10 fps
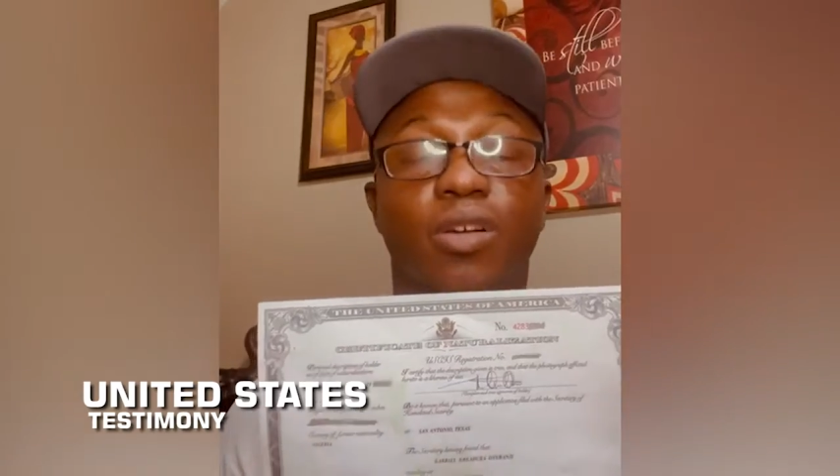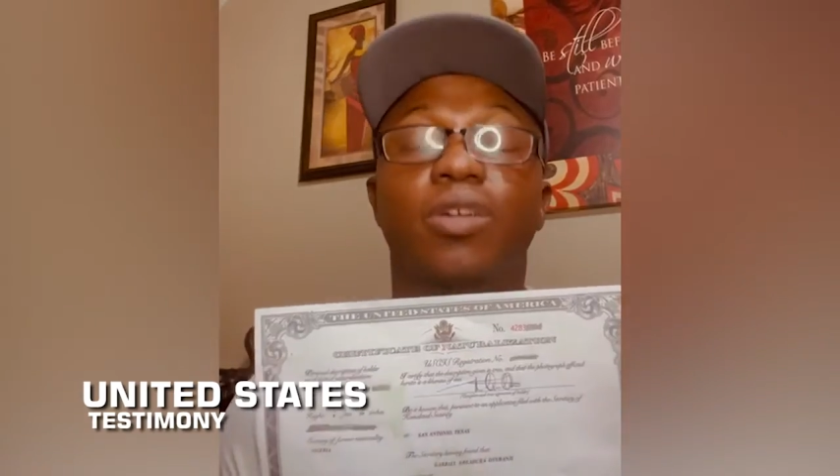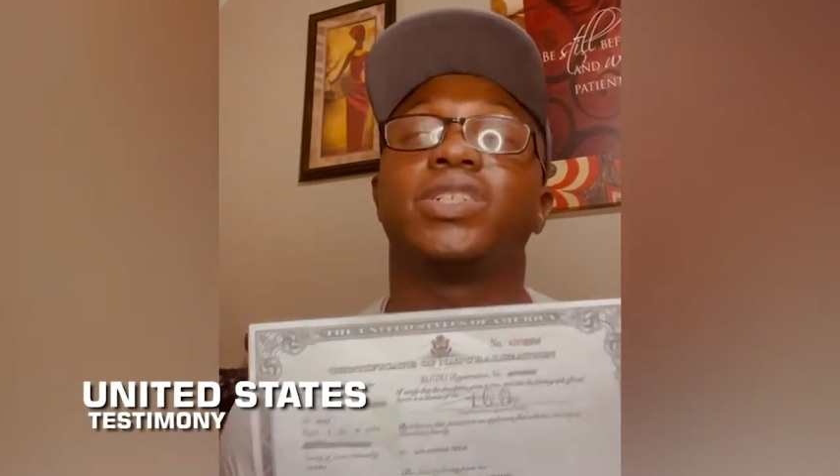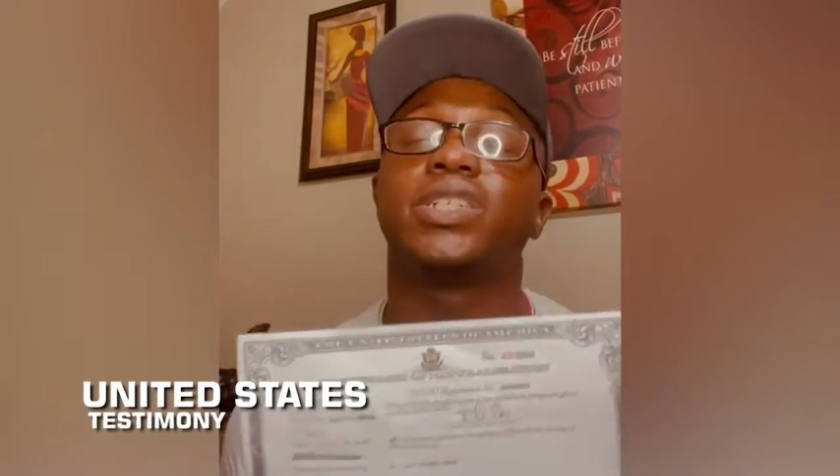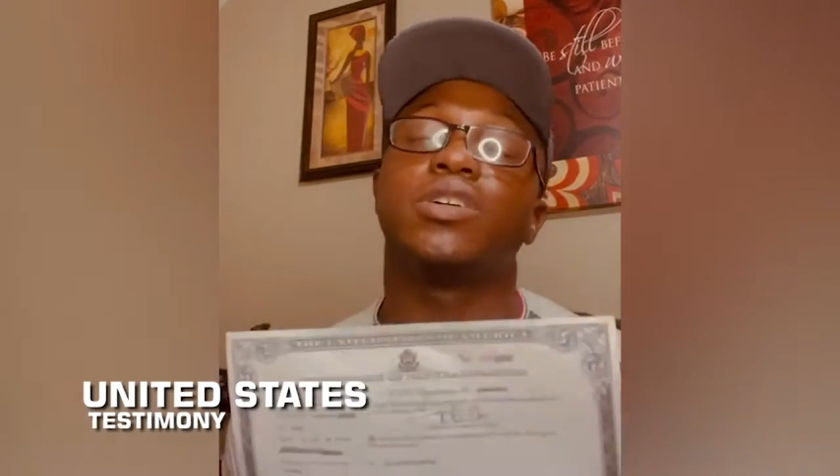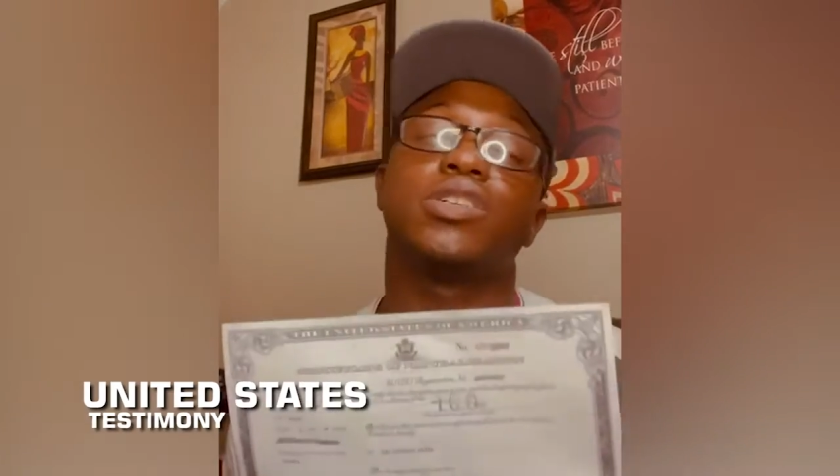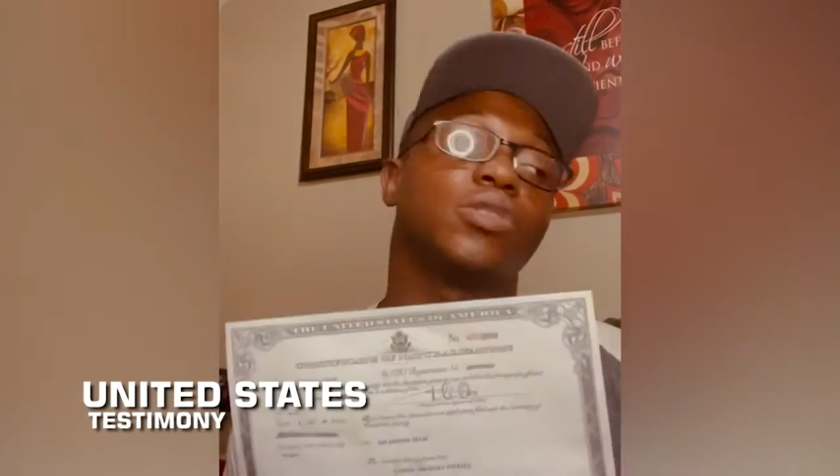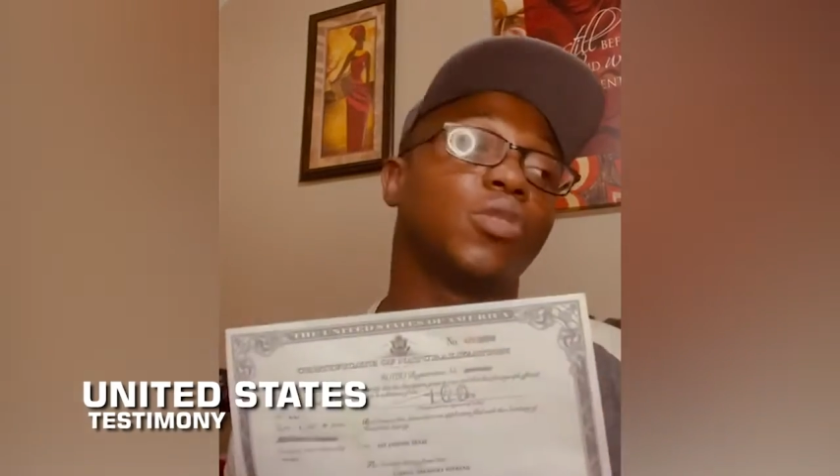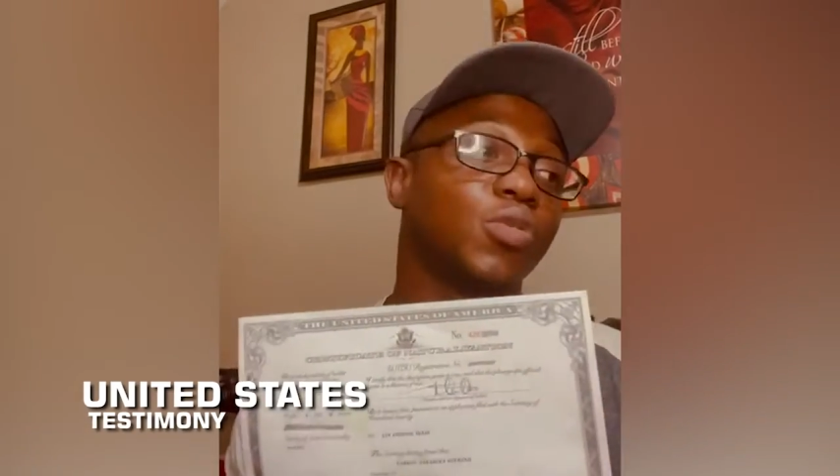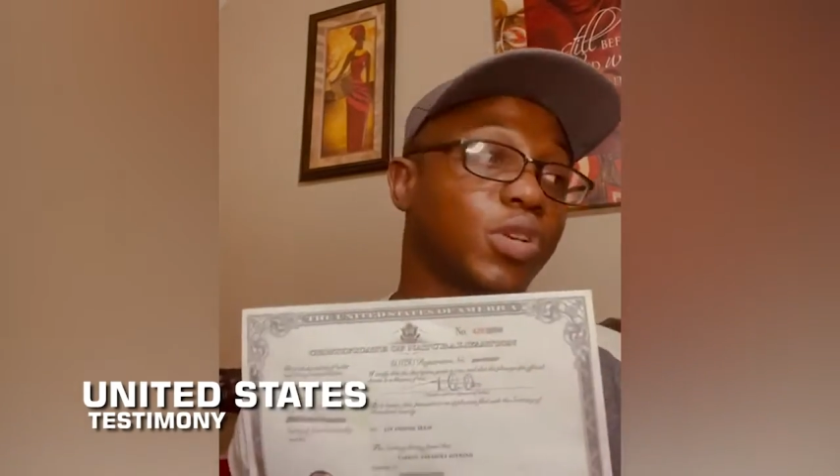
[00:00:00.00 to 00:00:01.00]
God did
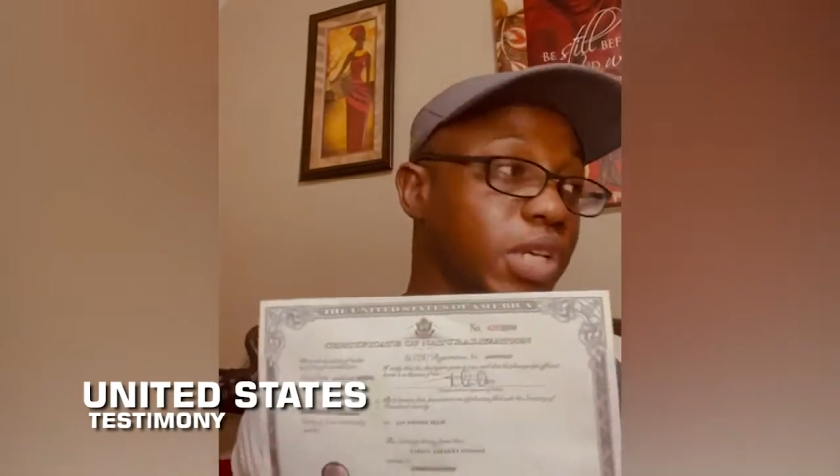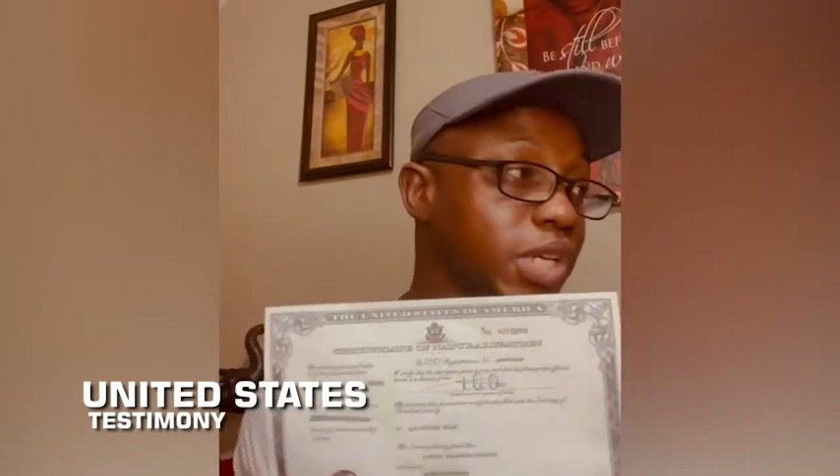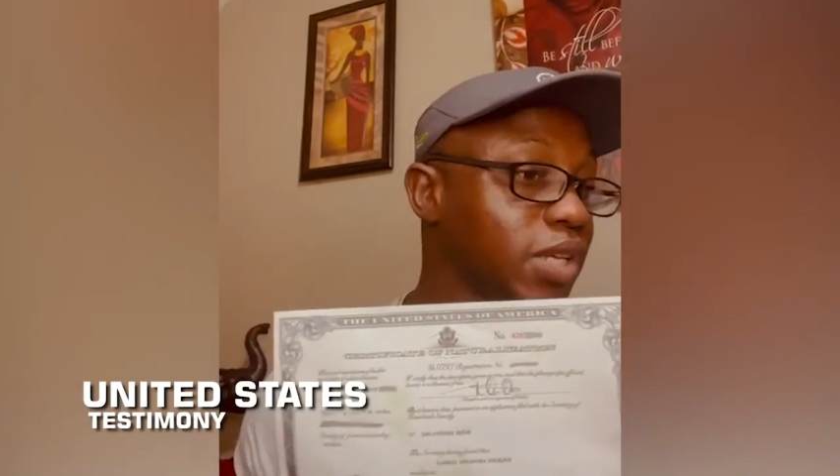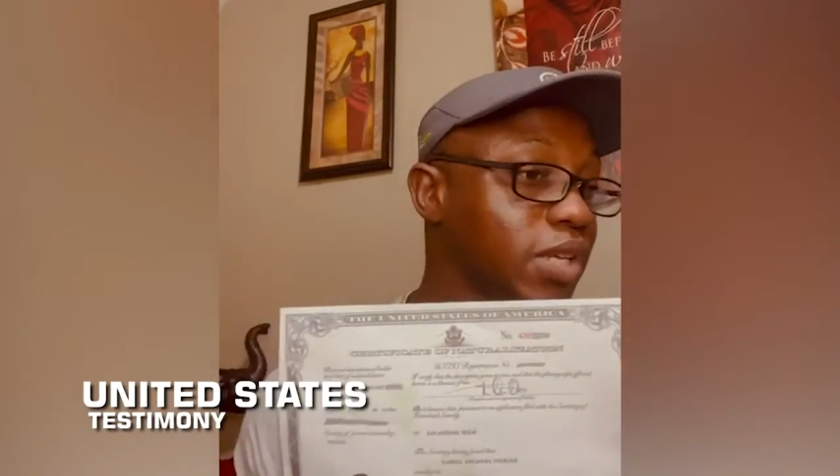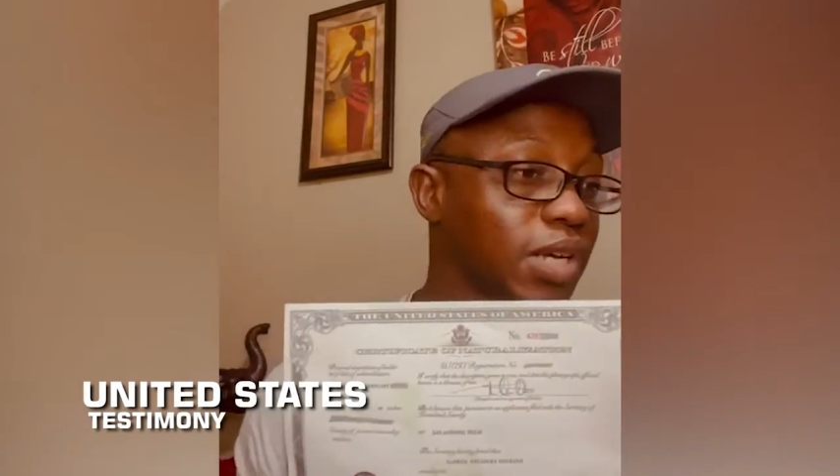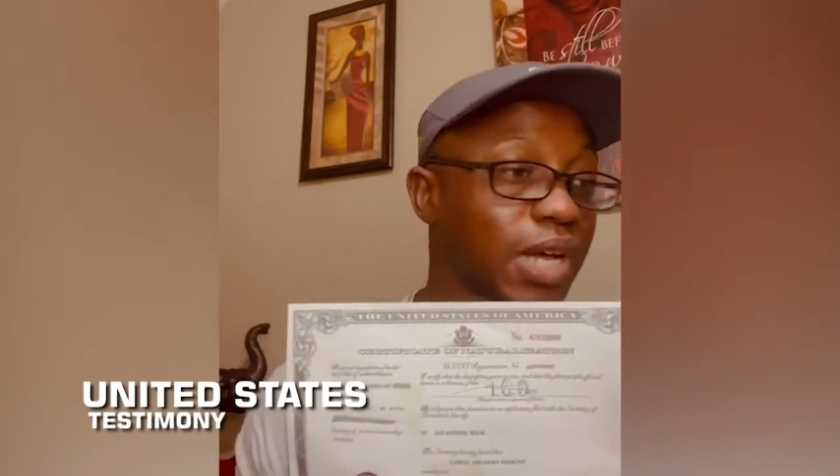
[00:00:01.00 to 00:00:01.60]
not only